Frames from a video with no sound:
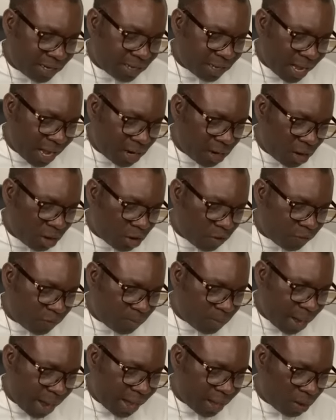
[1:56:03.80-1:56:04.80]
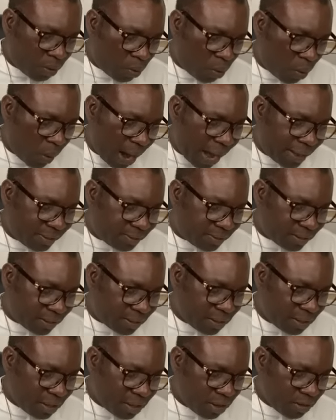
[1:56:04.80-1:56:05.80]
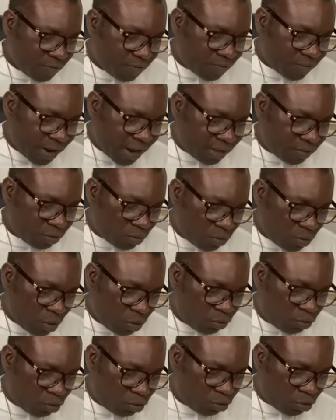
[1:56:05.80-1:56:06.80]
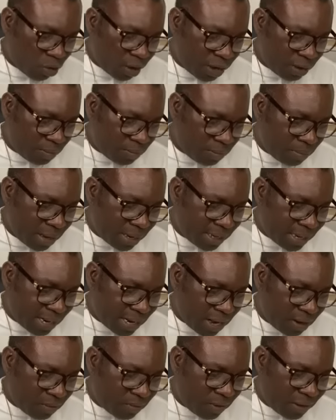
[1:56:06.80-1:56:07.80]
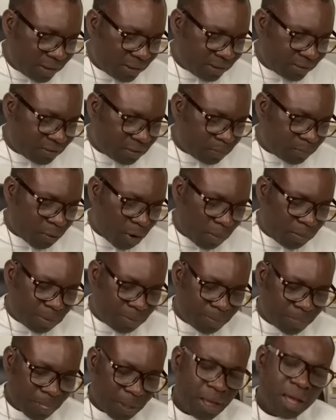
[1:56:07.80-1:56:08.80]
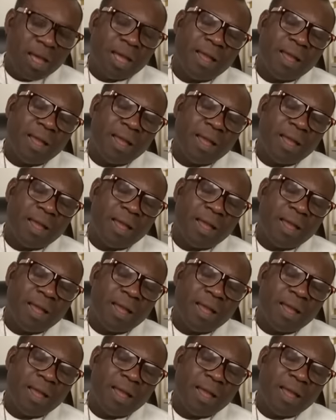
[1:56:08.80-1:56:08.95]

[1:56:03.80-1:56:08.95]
said, Daddy, a lot of my white friends want to join, but the language is a problem.